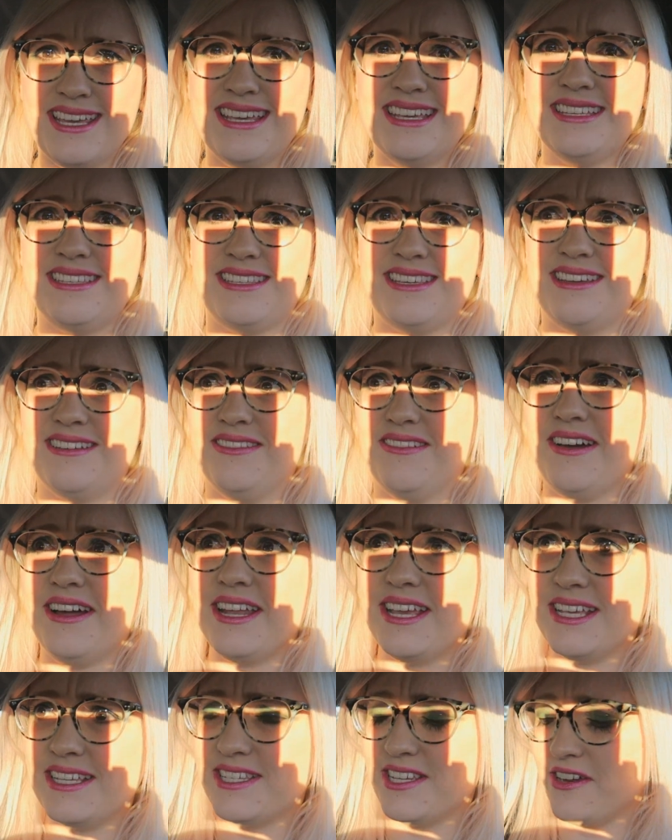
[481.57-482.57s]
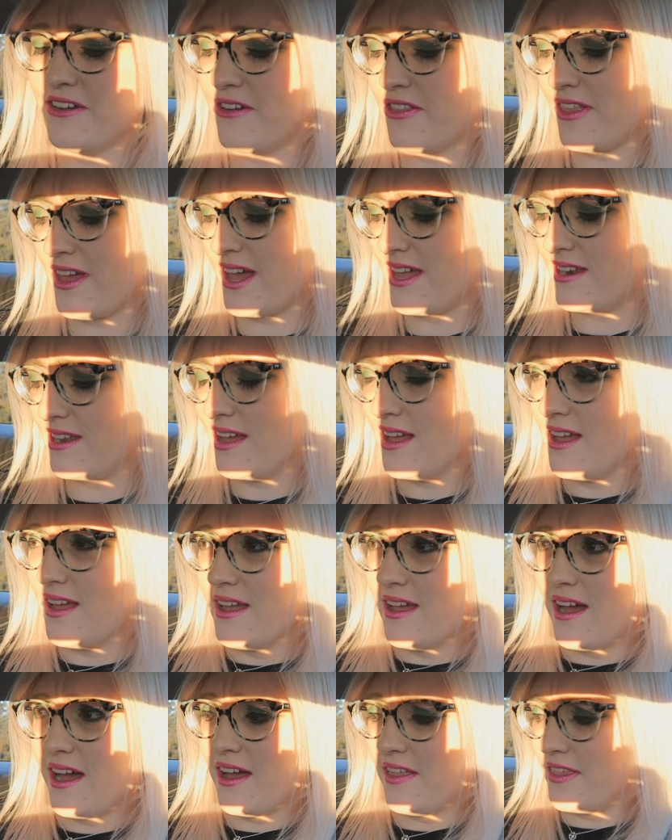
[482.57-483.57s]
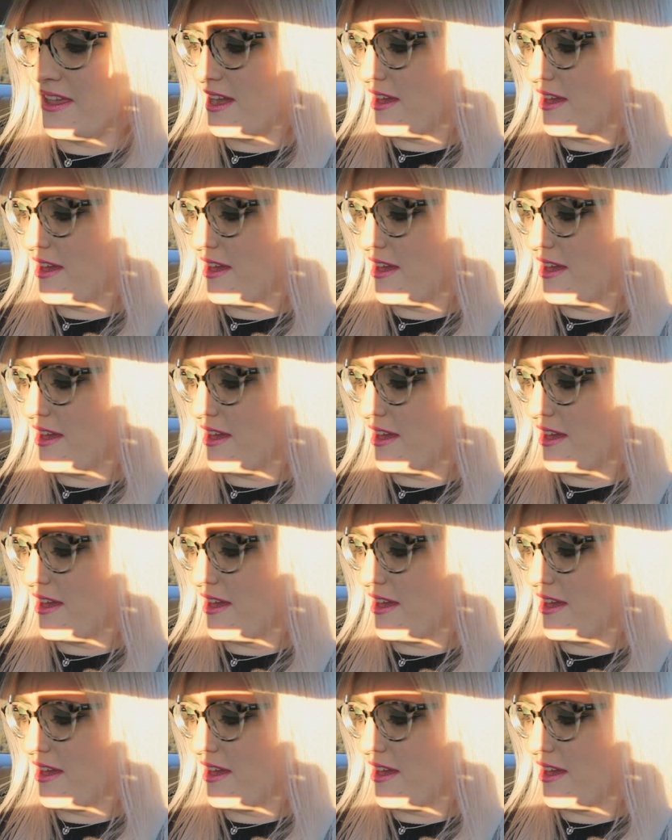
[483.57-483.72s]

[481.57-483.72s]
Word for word: easy, a lot easier than uh,